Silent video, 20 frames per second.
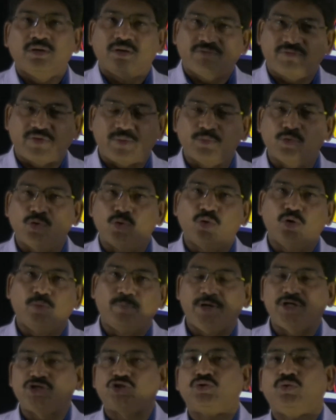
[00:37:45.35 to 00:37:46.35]
from Google
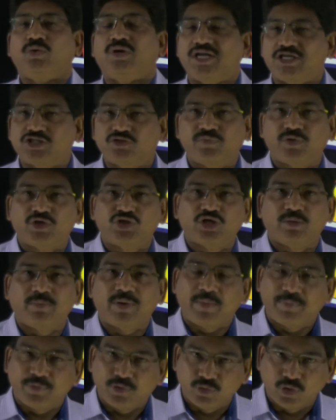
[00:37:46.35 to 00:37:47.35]
Play Store, Race for Job
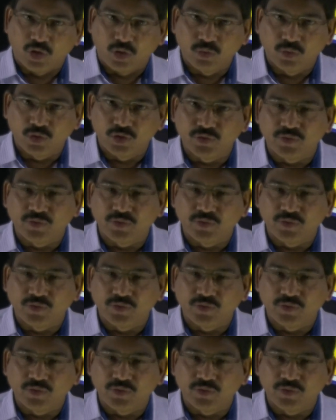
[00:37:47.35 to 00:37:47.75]
app you download,